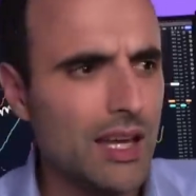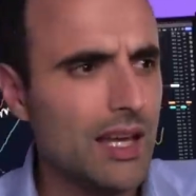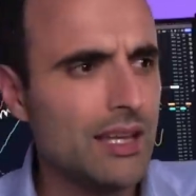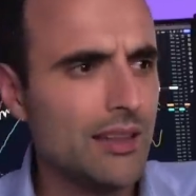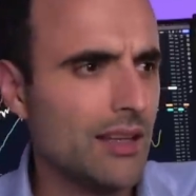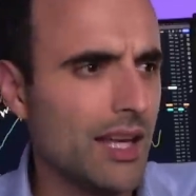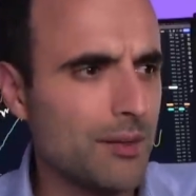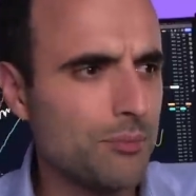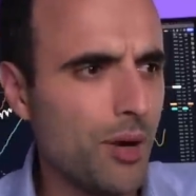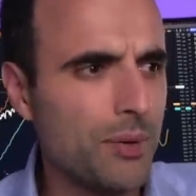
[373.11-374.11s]
in like
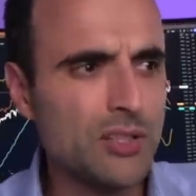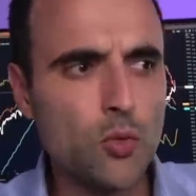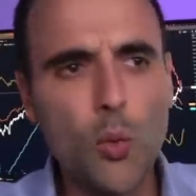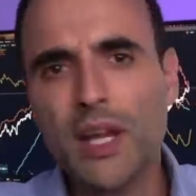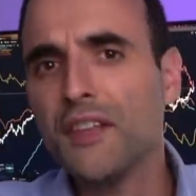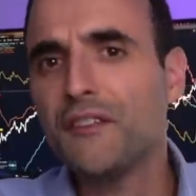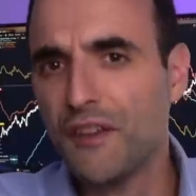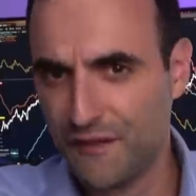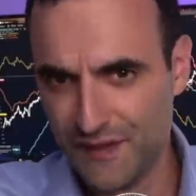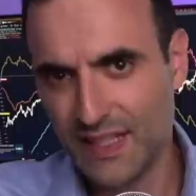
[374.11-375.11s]
probably
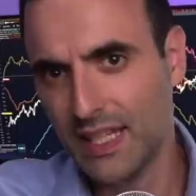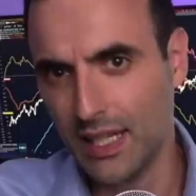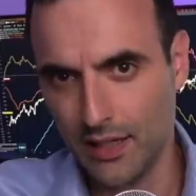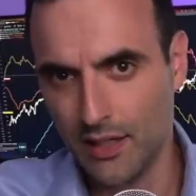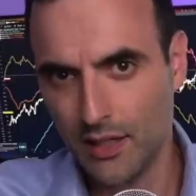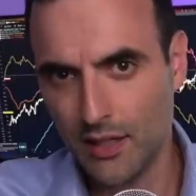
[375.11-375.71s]
2015.